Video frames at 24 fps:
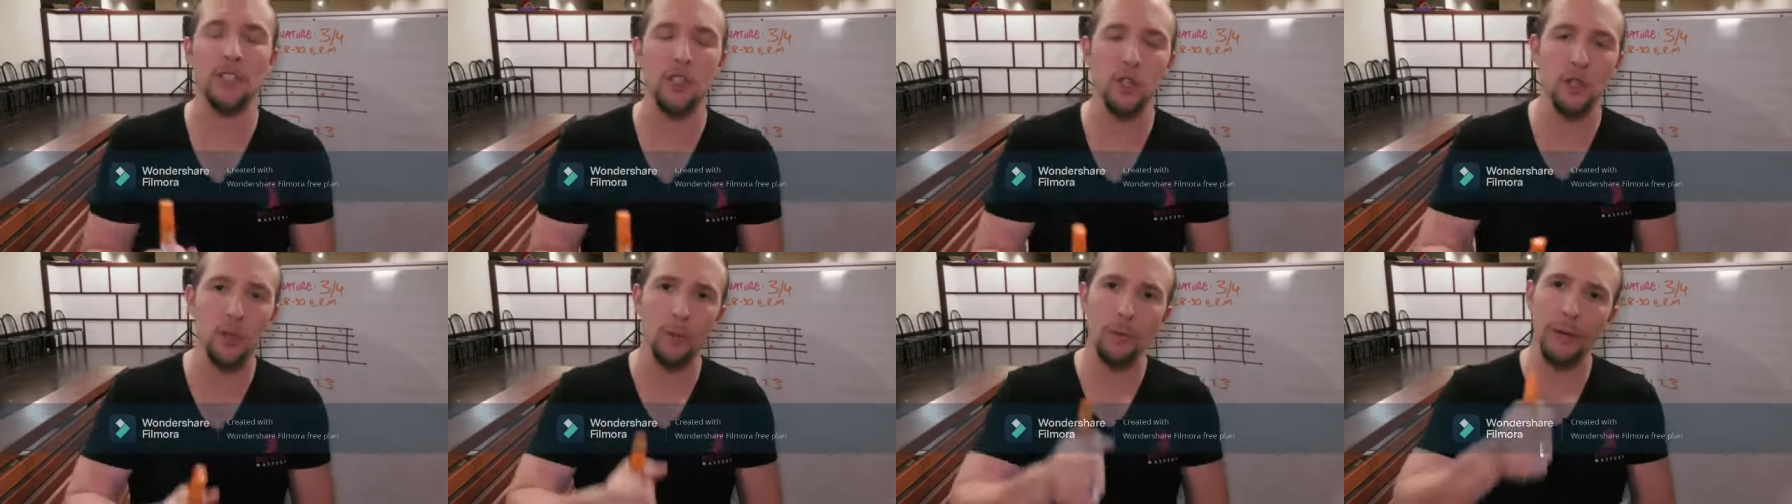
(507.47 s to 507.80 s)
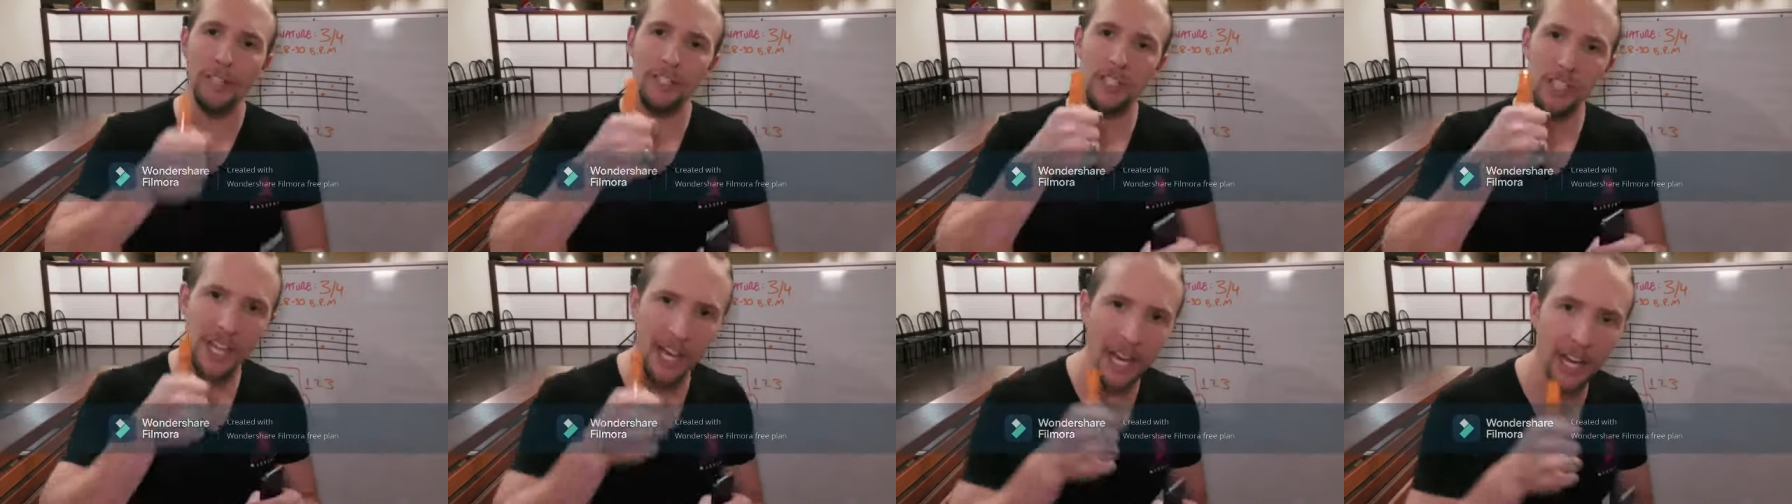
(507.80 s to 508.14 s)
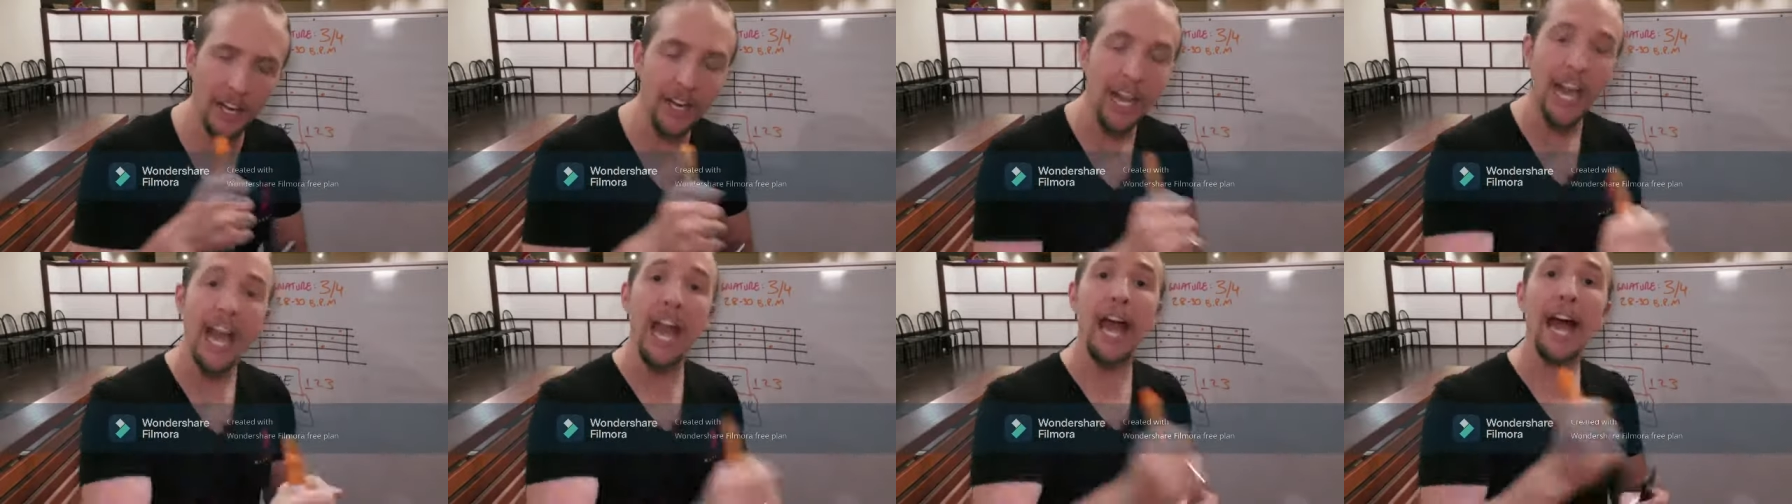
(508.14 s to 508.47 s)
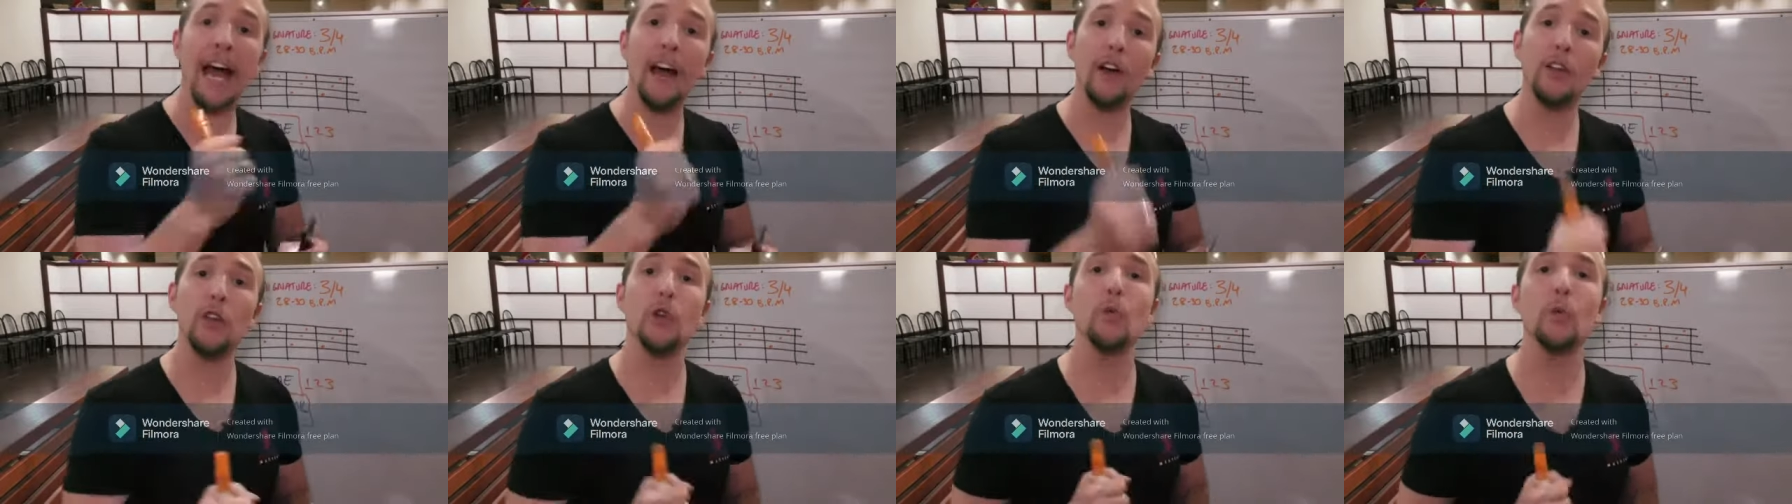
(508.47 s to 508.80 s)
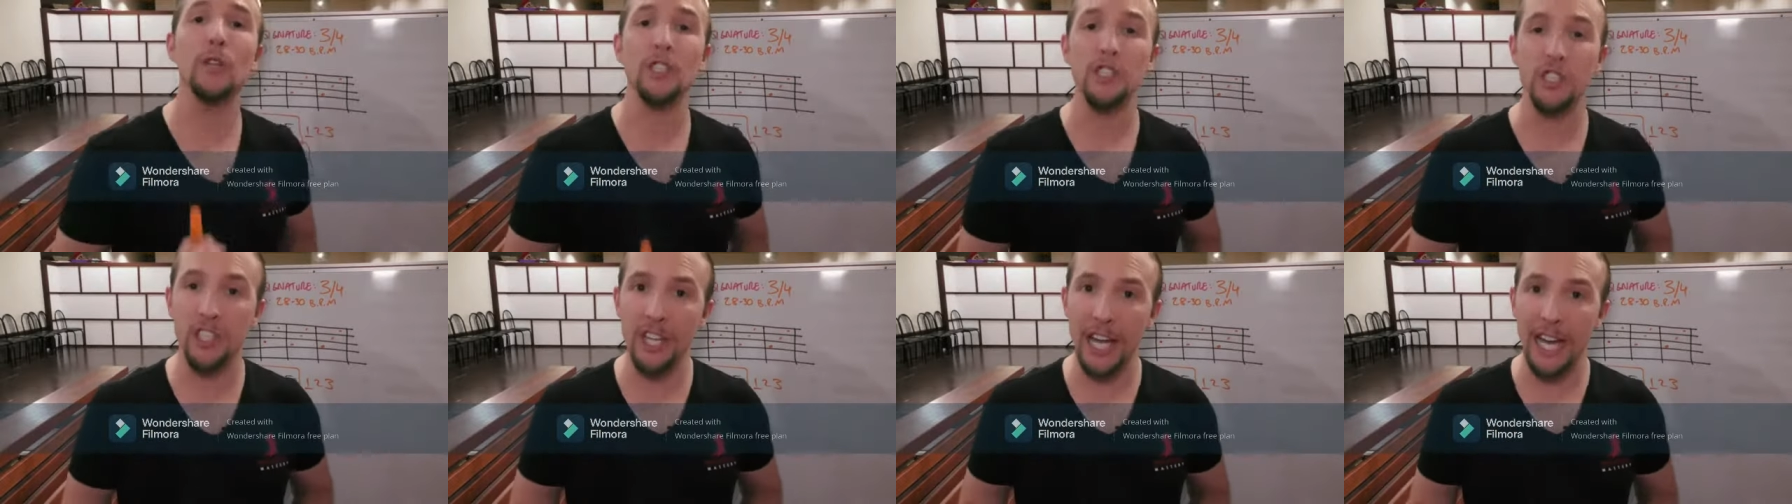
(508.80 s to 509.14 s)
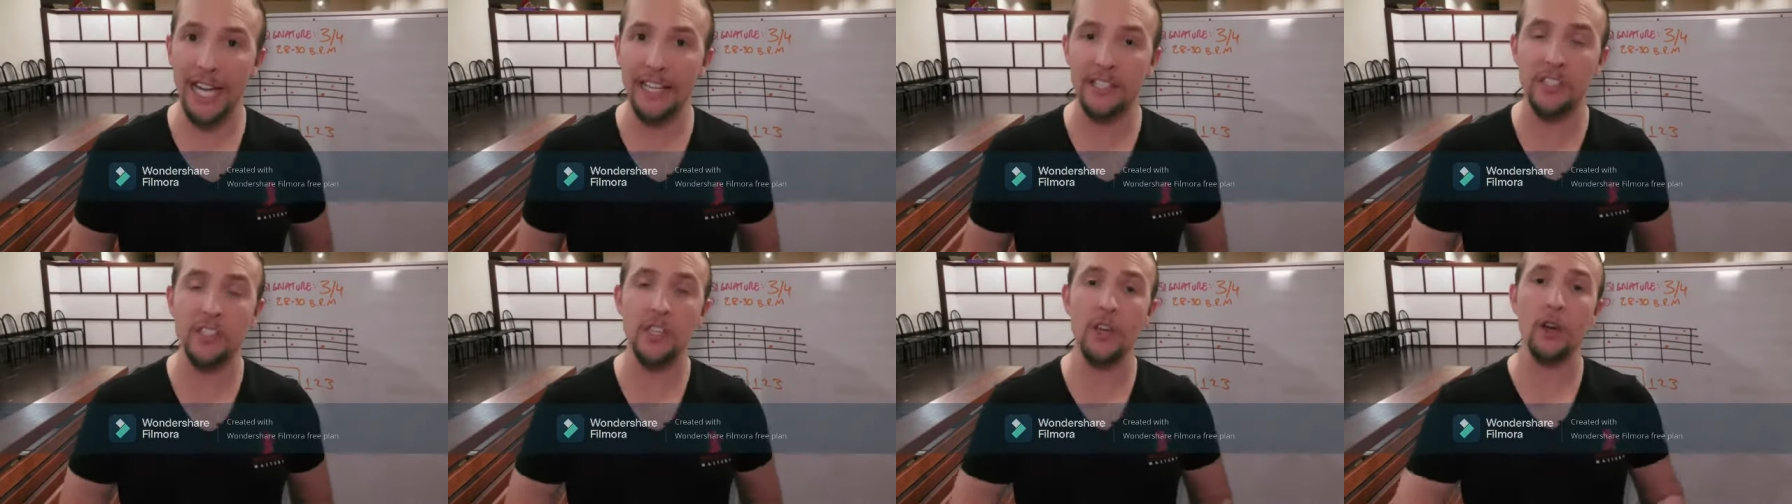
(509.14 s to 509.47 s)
So you must count how you wish to dance.